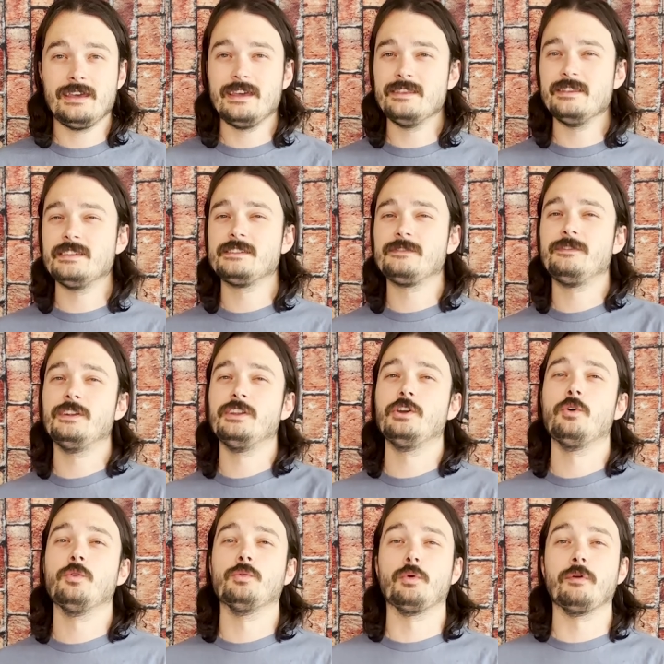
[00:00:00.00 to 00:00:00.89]
In this
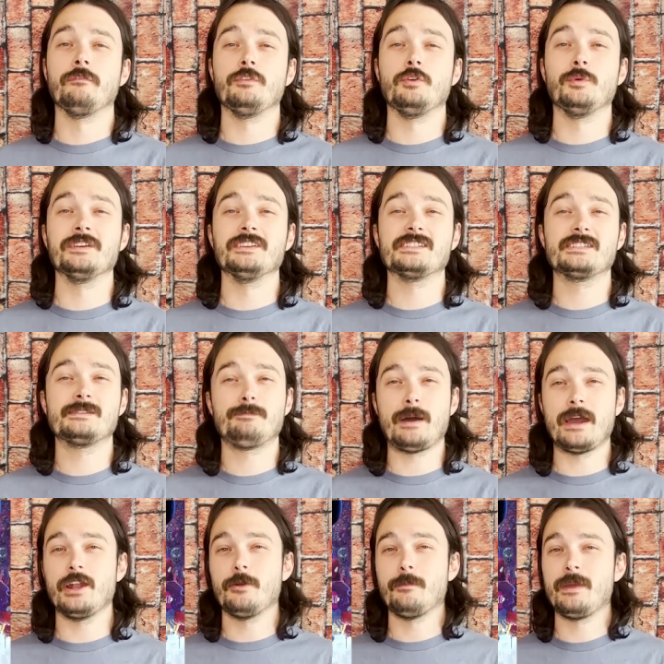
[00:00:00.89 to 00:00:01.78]
video, we're reviewing
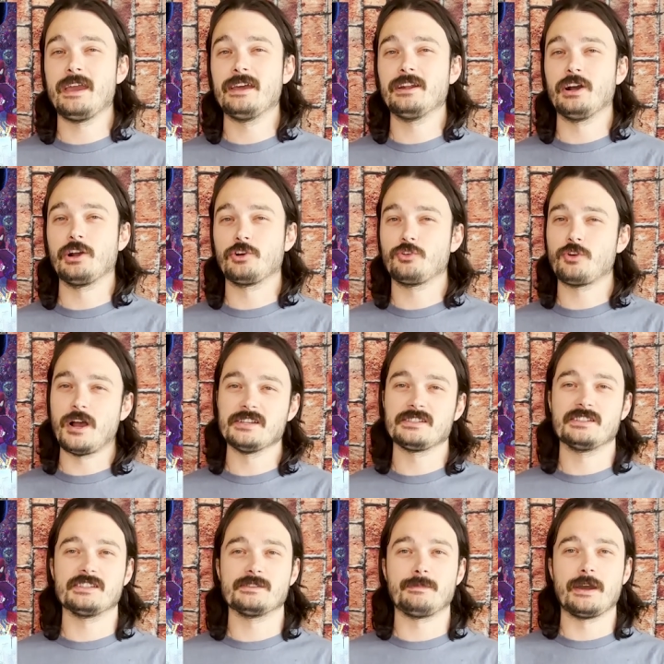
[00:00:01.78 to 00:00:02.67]
Spider-Man
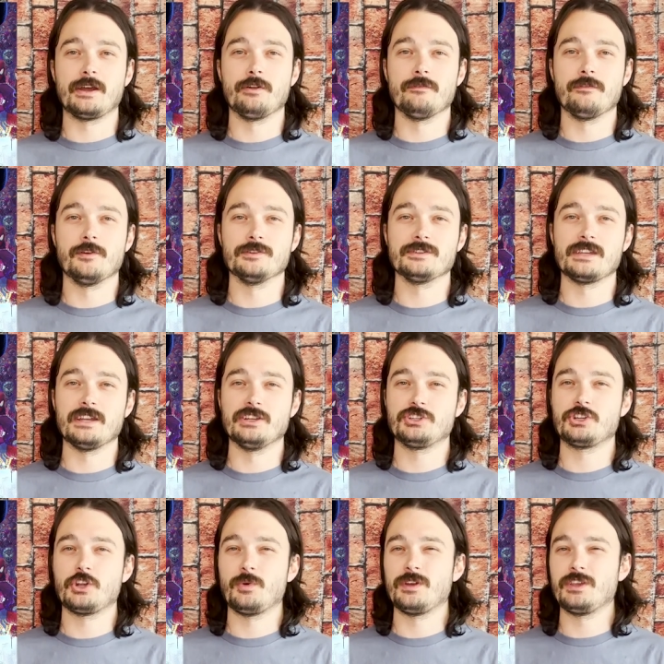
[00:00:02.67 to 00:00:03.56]
Across the Spider-Verse
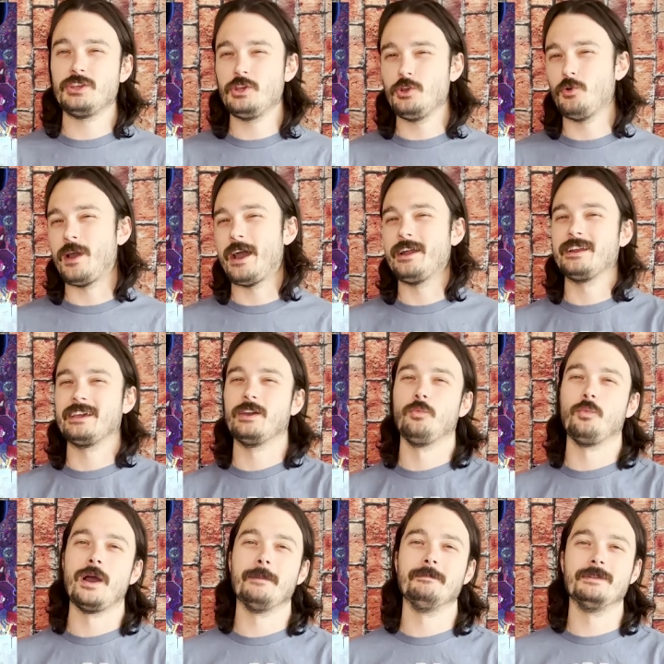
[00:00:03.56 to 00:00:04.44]
and showing you how to
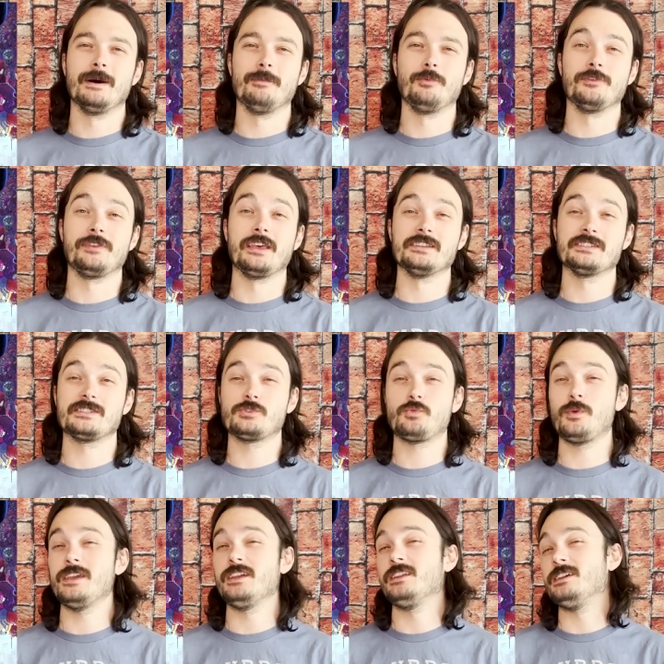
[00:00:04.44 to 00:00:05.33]
get webbed up with a
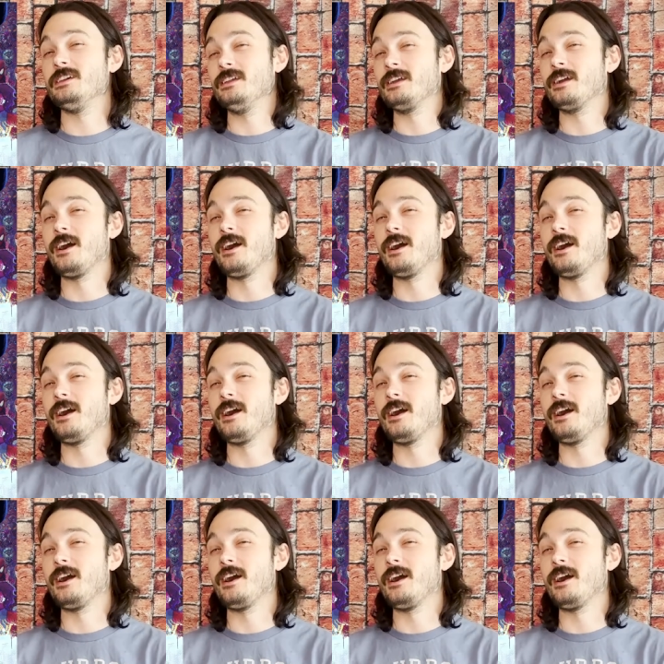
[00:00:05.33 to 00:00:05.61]
sweet heat